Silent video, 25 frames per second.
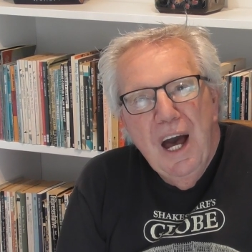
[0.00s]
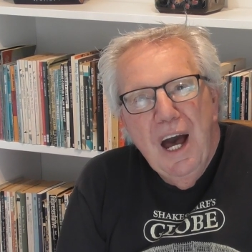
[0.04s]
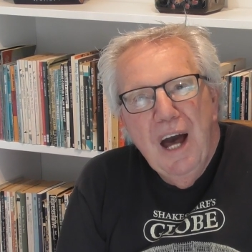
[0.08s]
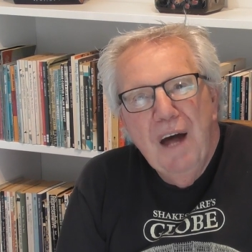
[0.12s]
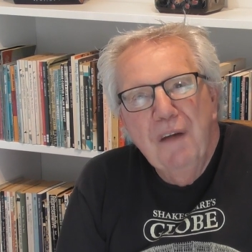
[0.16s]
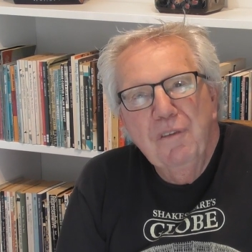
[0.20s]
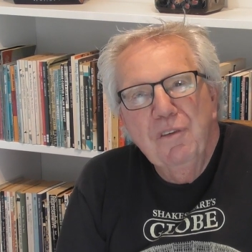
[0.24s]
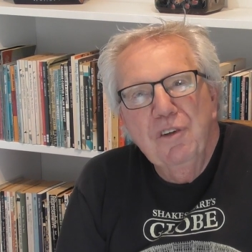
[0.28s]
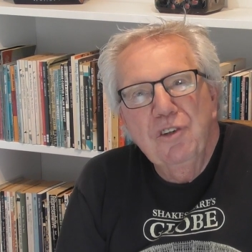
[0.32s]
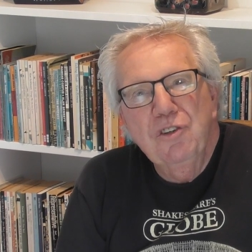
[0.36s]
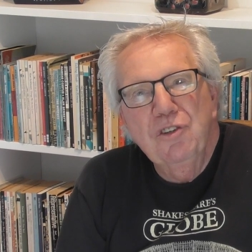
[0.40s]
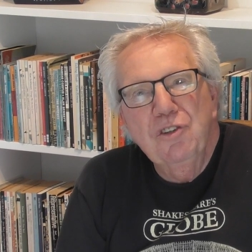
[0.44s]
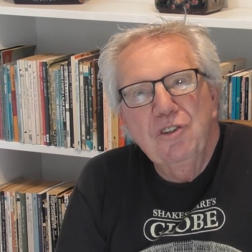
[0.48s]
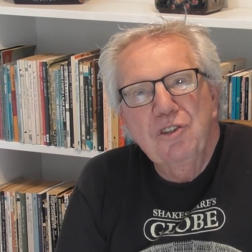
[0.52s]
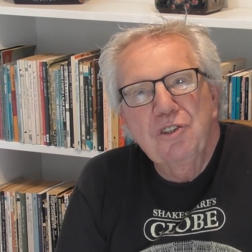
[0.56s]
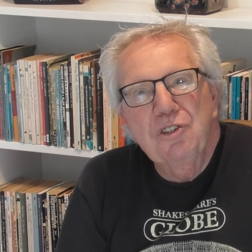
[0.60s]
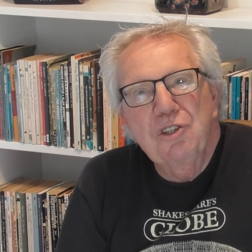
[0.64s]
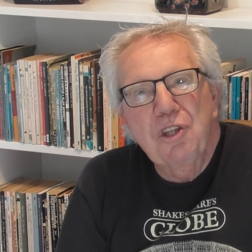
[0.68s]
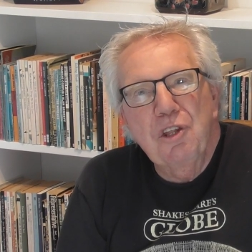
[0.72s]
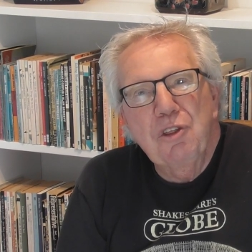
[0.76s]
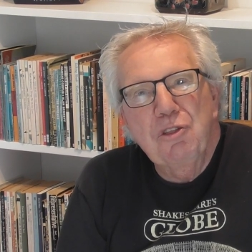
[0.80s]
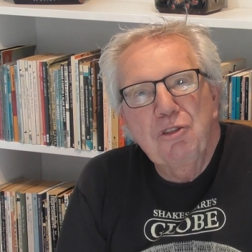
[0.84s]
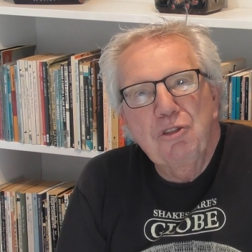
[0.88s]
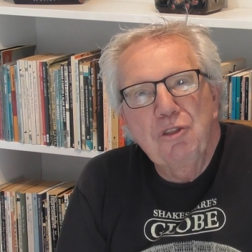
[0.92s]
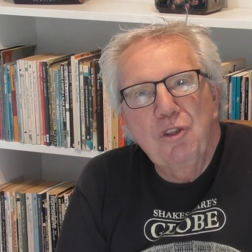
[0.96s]
and this is
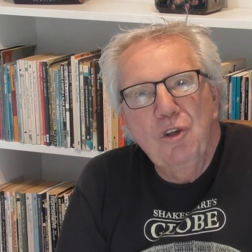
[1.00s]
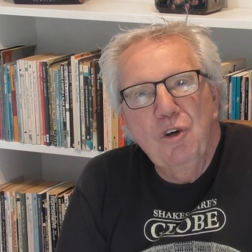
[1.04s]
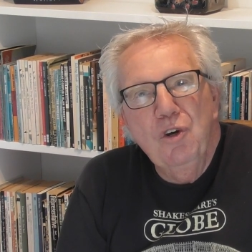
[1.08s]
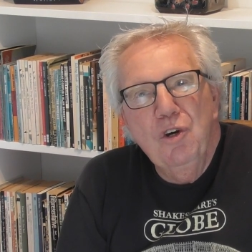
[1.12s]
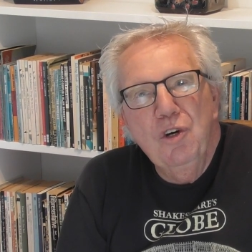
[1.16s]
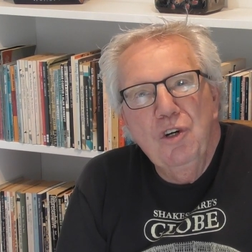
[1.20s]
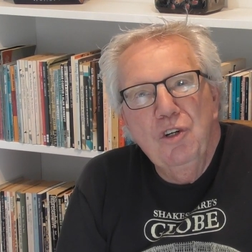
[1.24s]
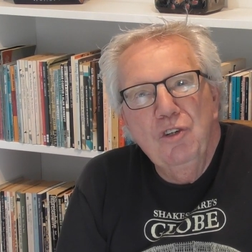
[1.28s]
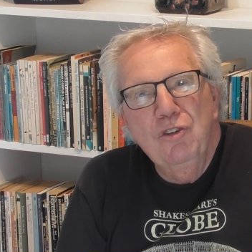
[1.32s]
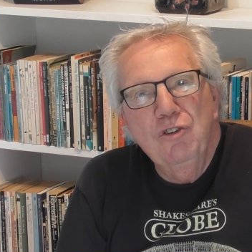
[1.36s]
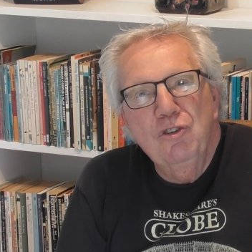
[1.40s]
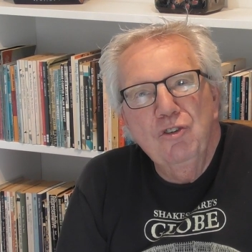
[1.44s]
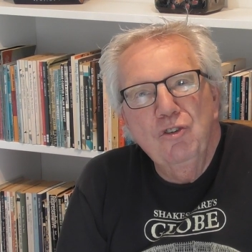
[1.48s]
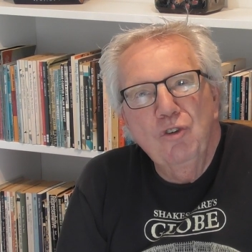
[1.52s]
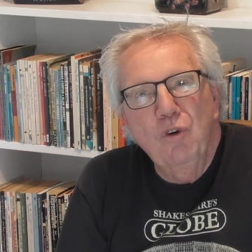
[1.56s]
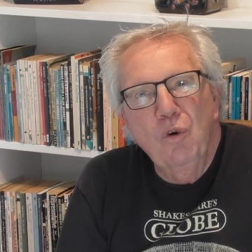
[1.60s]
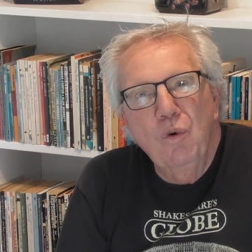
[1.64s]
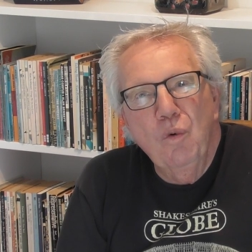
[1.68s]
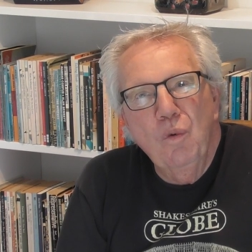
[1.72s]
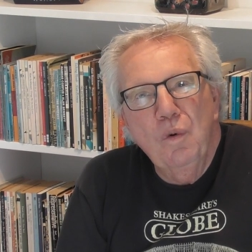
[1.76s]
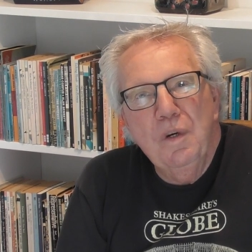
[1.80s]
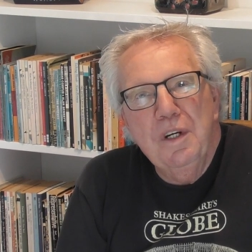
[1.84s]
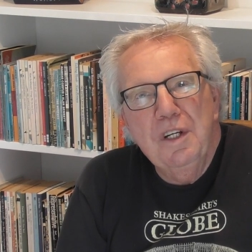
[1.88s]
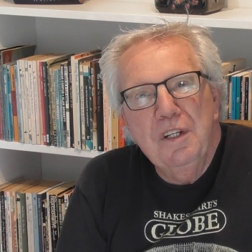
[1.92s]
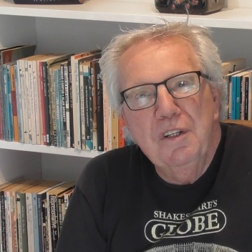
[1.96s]
the third
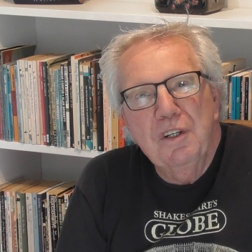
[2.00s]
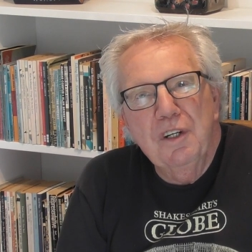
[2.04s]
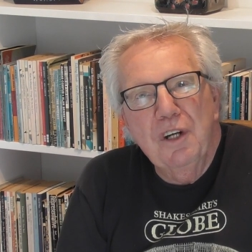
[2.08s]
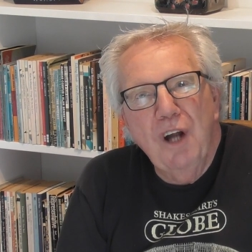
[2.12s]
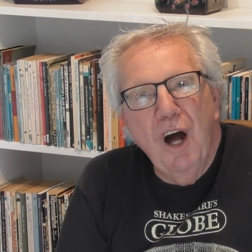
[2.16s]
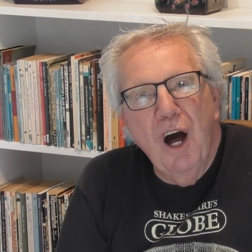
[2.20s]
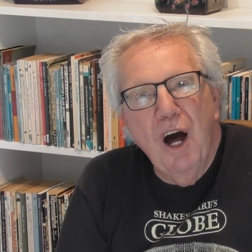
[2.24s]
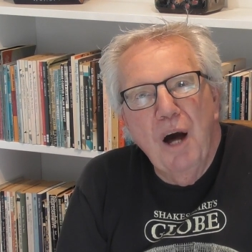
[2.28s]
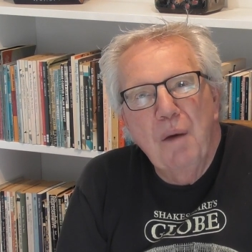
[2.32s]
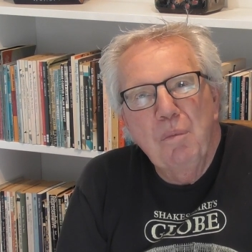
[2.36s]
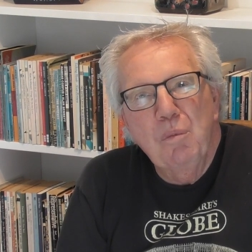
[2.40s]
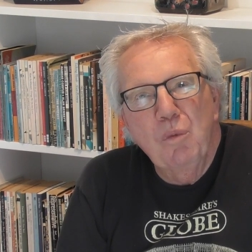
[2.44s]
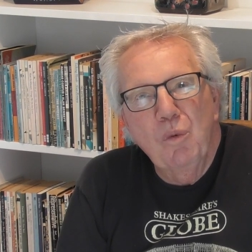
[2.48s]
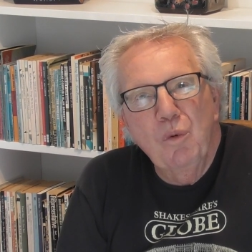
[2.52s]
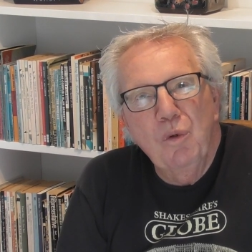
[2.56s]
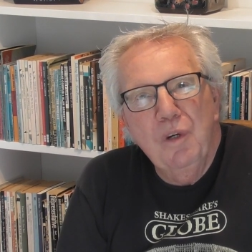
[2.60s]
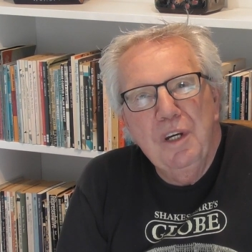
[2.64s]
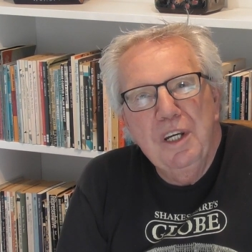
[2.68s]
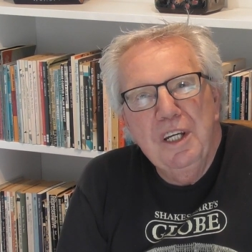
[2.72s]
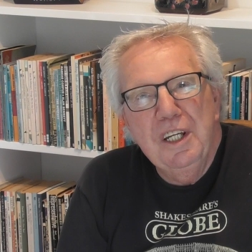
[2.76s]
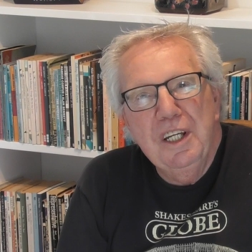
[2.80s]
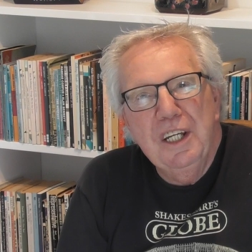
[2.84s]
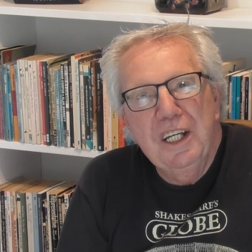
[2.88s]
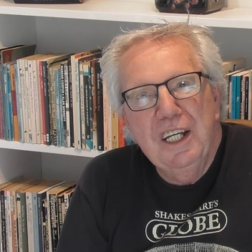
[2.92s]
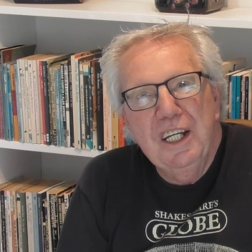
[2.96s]
story that I'm
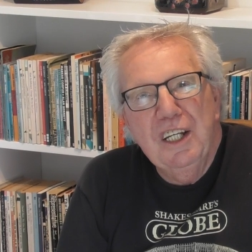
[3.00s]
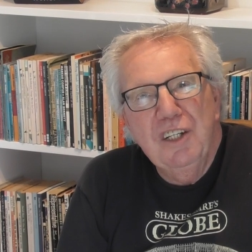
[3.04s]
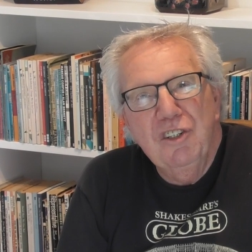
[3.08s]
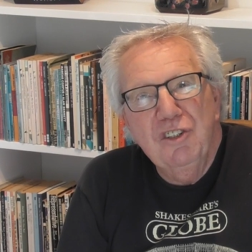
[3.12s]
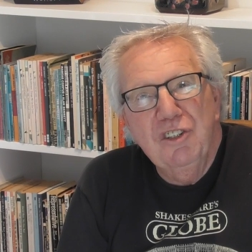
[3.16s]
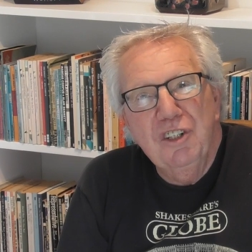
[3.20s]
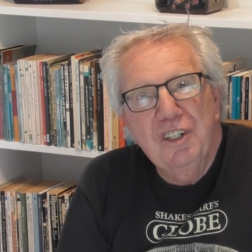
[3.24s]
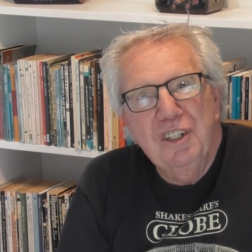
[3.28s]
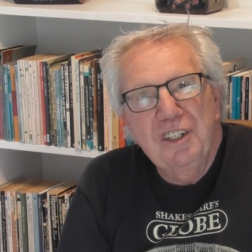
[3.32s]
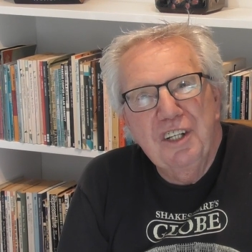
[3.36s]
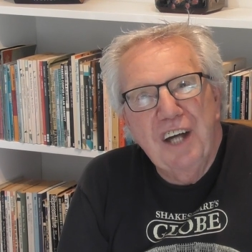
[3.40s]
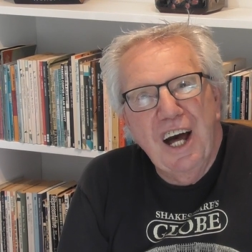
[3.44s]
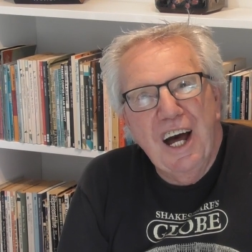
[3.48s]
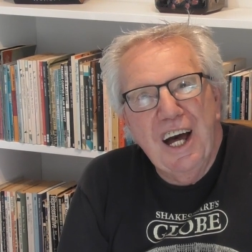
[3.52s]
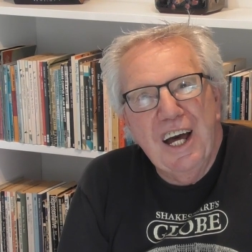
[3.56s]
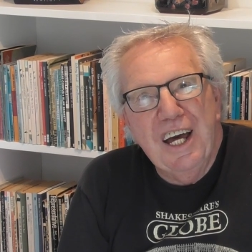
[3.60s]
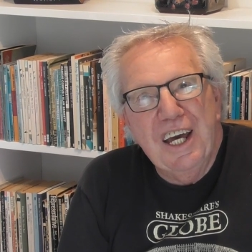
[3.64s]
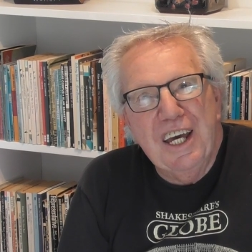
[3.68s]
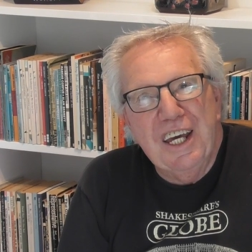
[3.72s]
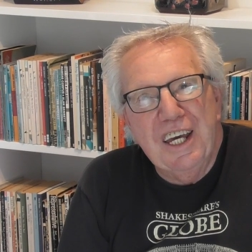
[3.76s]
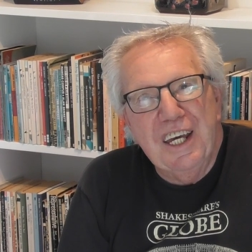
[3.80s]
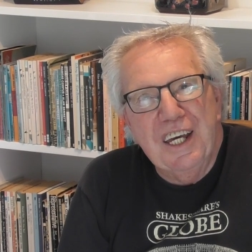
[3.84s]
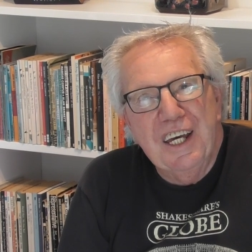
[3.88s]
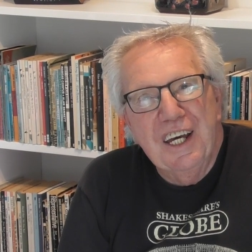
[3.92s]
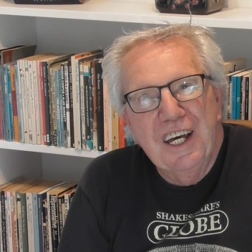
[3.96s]
reading today.